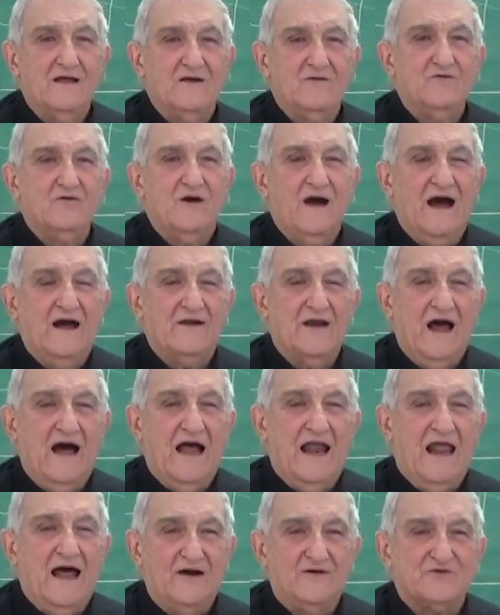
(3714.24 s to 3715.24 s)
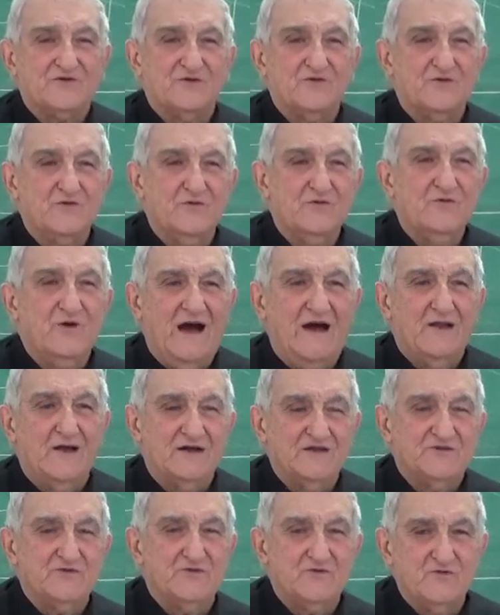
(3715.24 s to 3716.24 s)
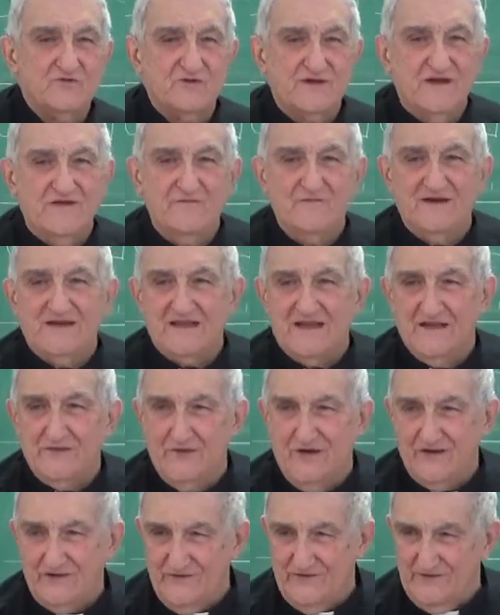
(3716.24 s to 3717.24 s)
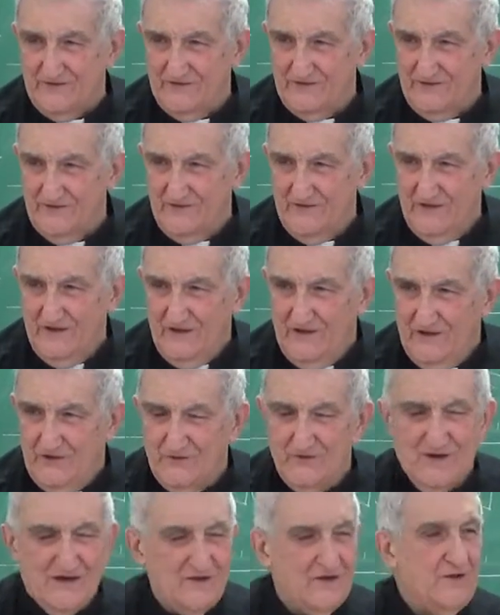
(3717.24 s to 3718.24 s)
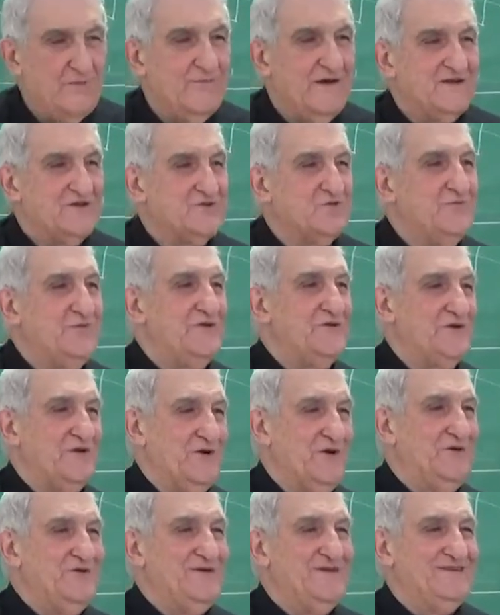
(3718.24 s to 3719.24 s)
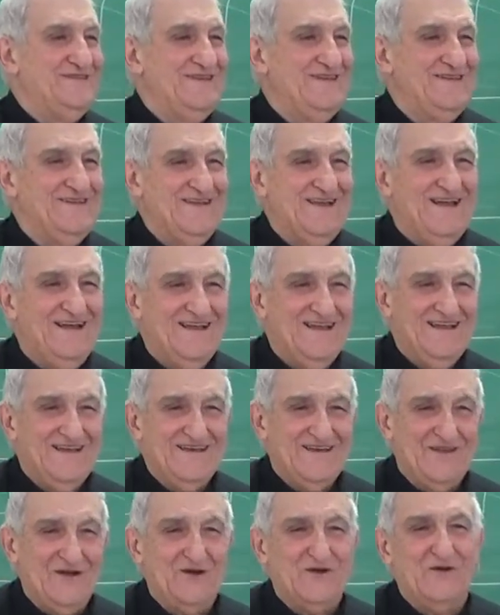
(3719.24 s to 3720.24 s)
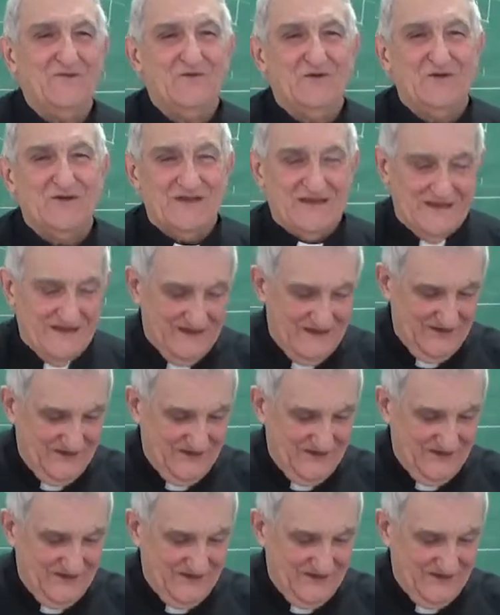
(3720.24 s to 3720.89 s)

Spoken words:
who allows you to give me that order? You know? You are not my superior in the community.